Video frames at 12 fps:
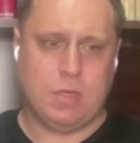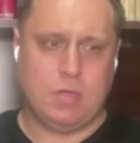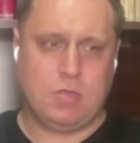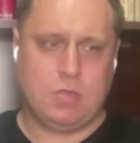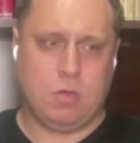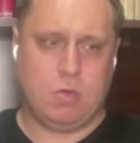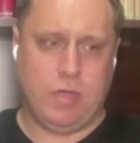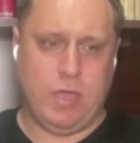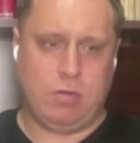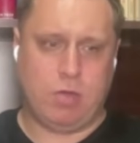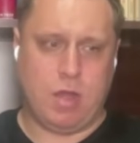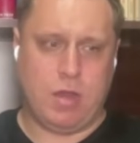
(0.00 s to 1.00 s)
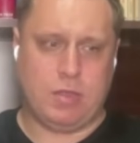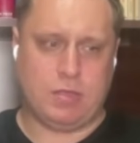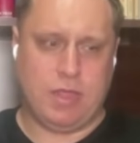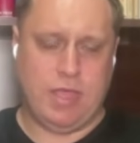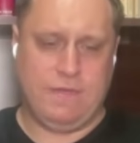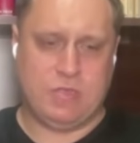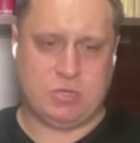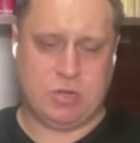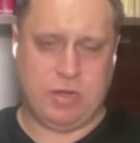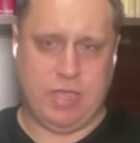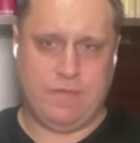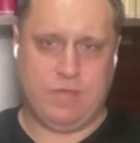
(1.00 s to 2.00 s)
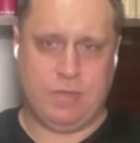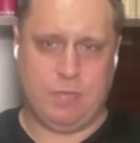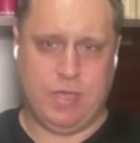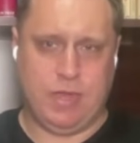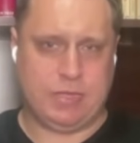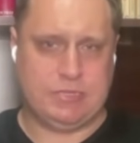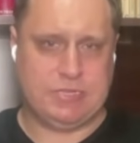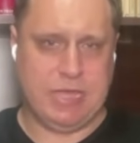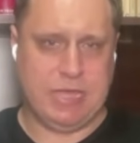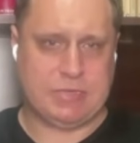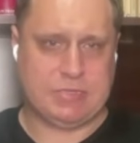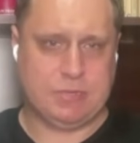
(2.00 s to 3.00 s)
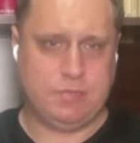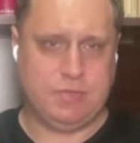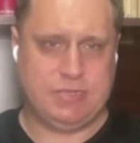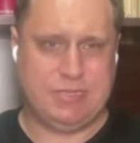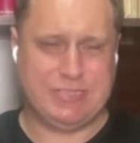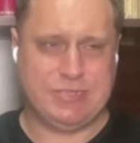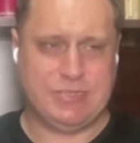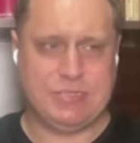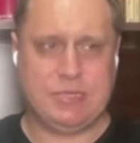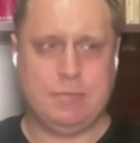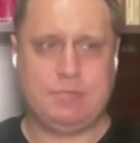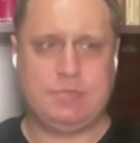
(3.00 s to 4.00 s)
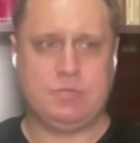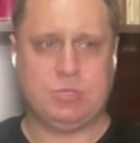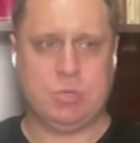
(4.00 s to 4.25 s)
So later on in his life, he started having panic attacks and PTSD symptoms,